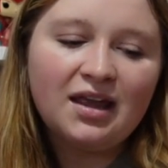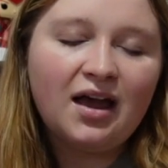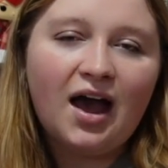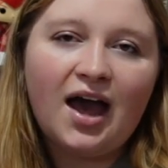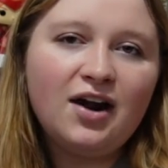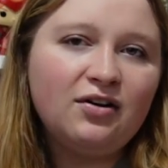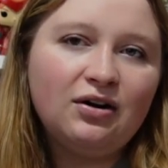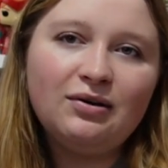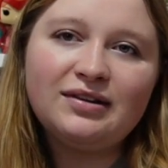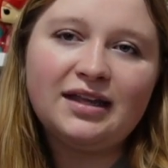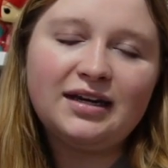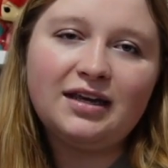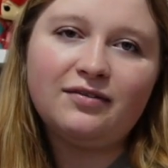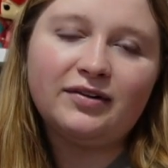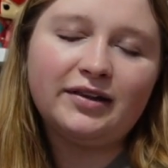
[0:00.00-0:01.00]
I don't know what
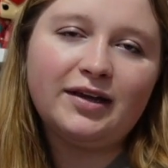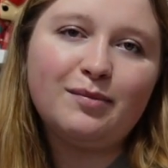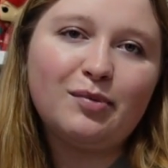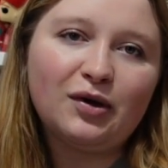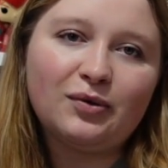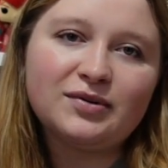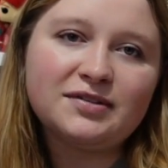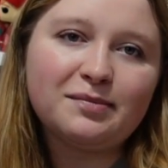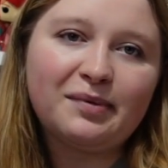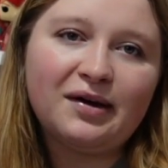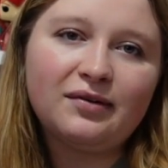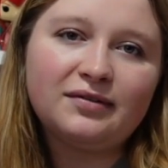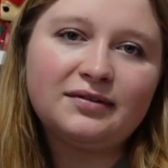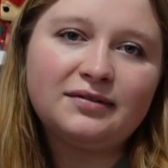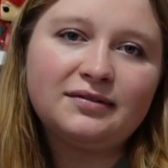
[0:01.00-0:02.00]
that Eva Leigh book was
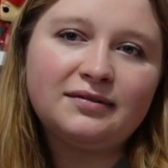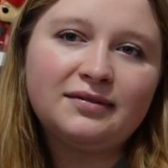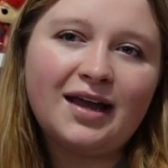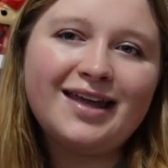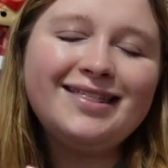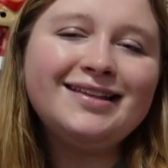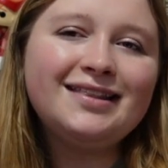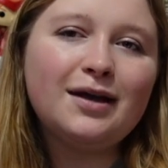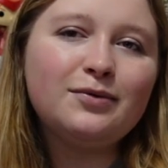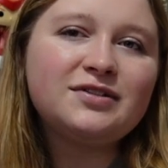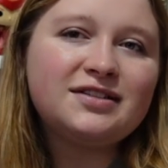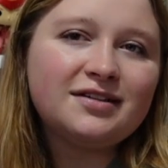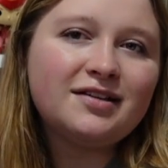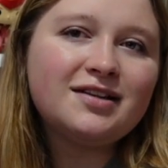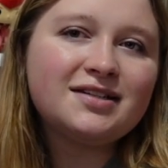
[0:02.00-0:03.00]
about. I think that
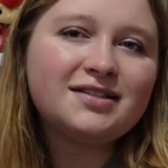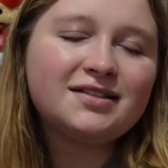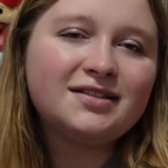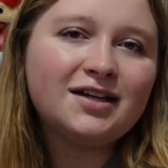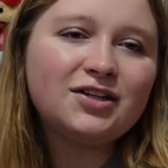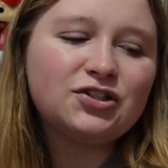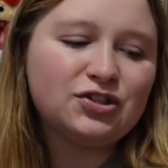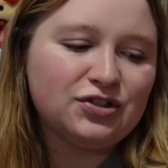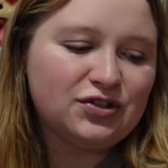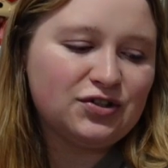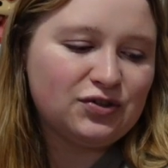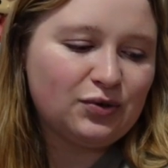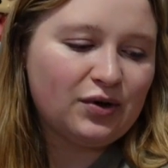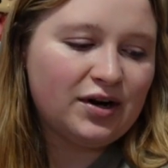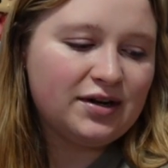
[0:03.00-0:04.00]
was still a seduction
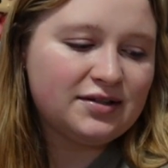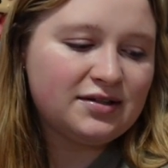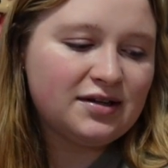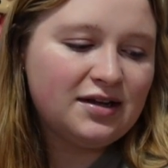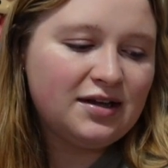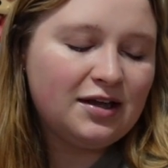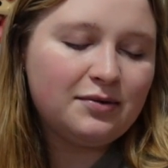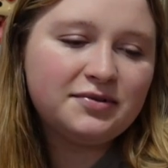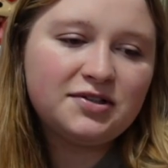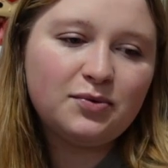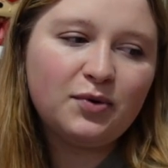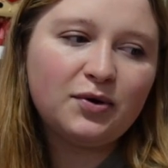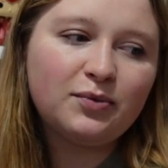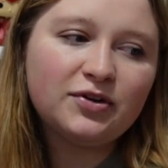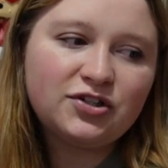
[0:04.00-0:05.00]
stories. It was the
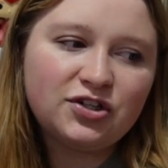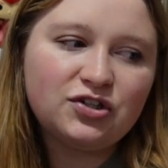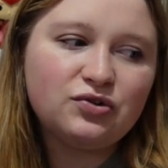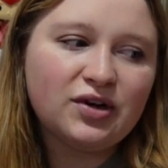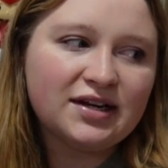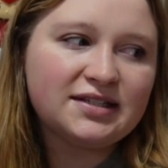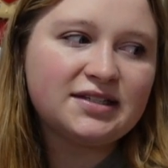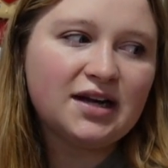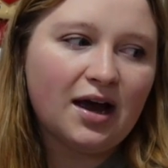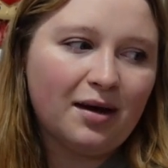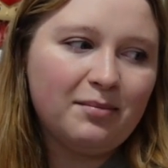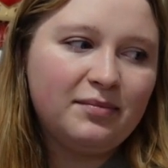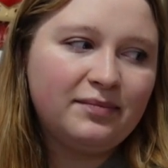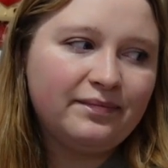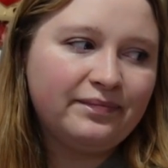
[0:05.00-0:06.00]
one where she dressed
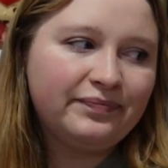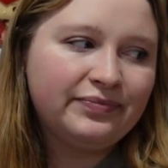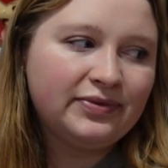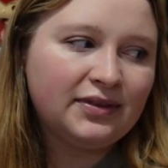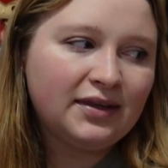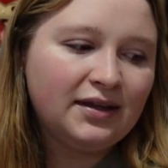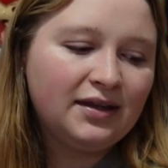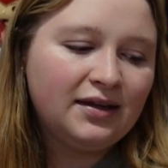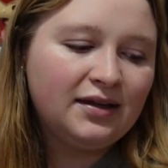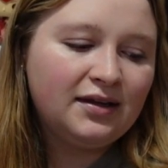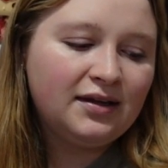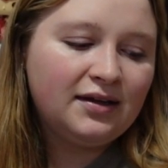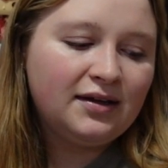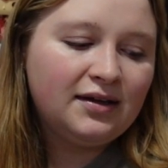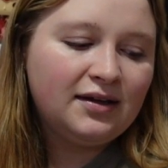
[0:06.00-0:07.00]
up.
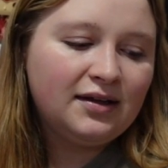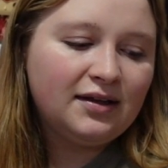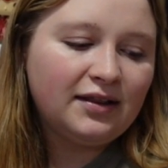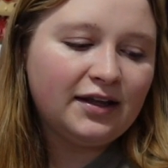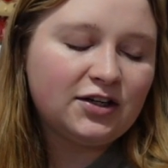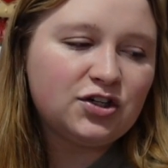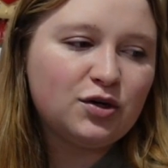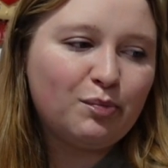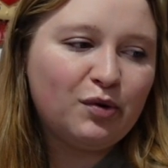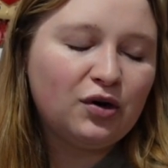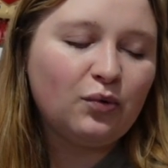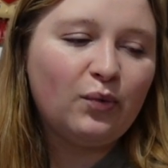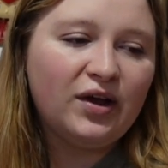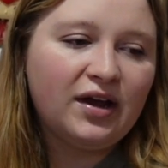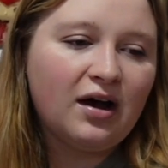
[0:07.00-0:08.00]
Like she put
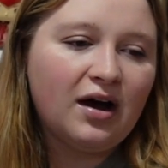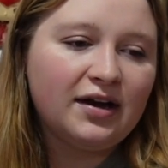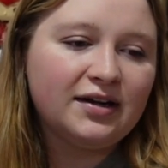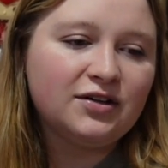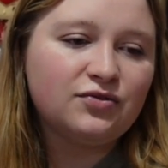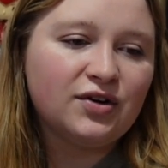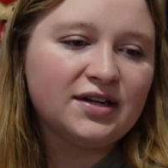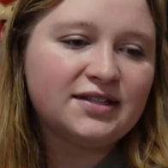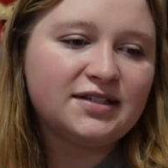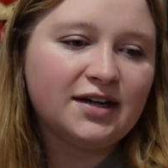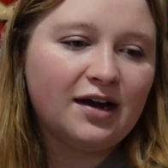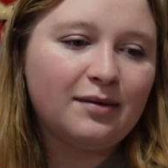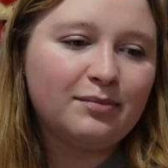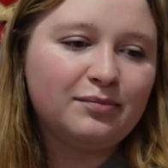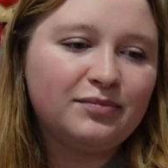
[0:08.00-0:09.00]
a wig on and dressed
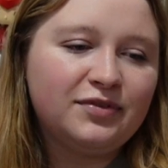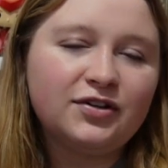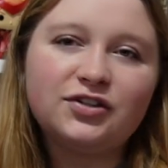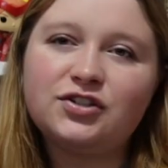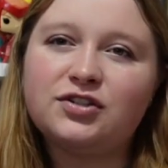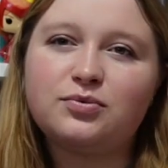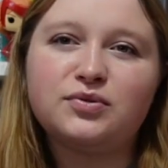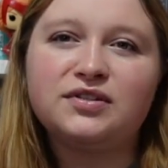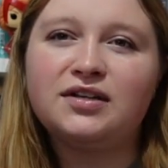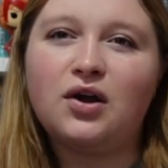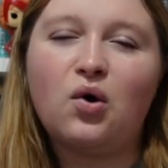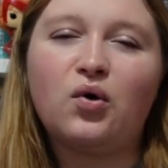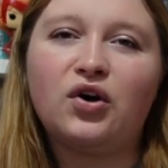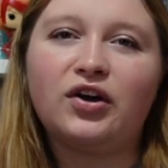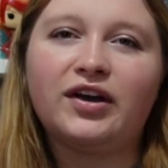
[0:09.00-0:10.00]
up there just was
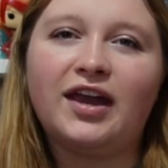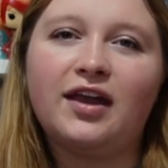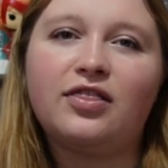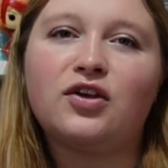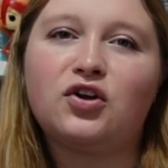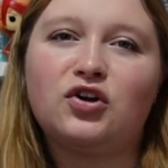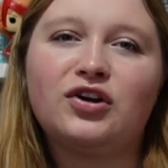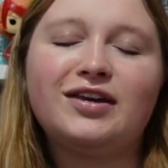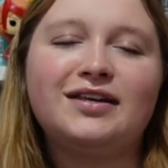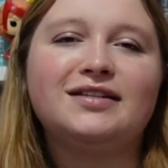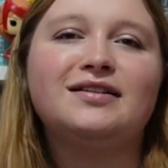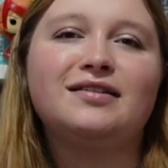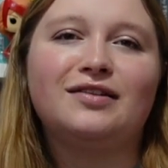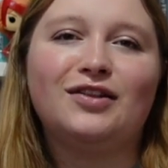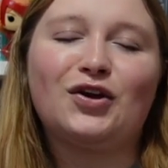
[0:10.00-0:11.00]
no cooking. The
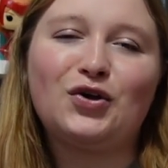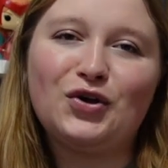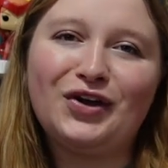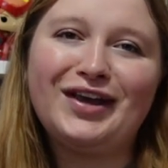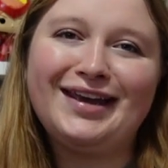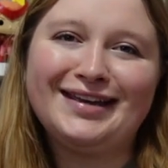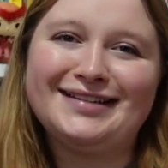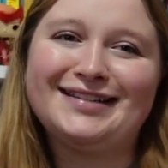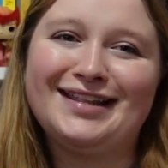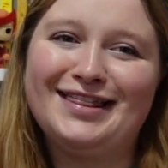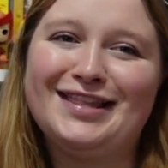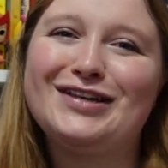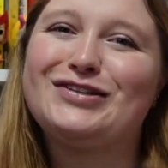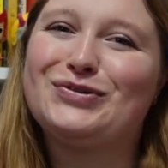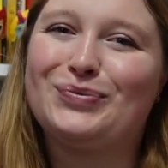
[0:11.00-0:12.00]
cookies, the cooking is in
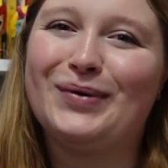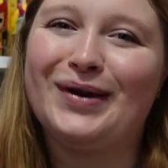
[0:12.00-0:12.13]
this